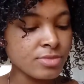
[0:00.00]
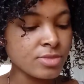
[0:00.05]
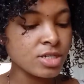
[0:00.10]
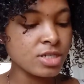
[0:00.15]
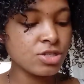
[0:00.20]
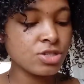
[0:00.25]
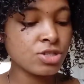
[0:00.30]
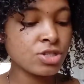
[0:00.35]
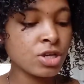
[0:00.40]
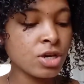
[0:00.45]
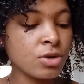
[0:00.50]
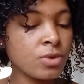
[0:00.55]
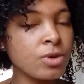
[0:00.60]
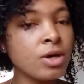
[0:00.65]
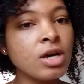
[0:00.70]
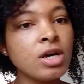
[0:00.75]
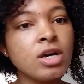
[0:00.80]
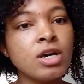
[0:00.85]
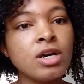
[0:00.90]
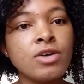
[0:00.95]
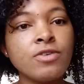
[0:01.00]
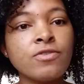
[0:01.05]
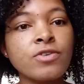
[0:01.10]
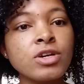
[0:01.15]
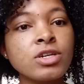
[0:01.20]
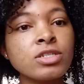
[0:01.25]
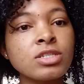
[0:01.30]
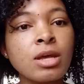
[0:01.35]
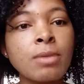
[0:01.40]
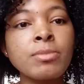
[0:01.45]
So
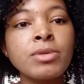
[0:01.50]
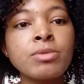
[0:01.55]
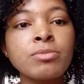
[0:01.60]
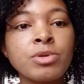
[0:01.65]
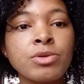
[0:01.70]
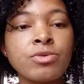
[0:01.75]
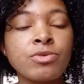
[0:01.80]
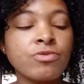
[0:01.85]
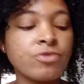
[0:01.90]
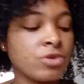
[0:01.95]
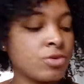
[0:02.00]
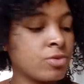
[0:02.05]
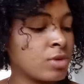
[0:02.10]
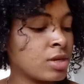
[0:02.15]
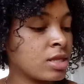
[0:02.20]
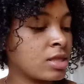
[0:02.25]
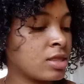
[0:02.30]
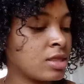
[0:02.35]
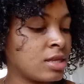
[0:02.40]
first I'm going to be reviewing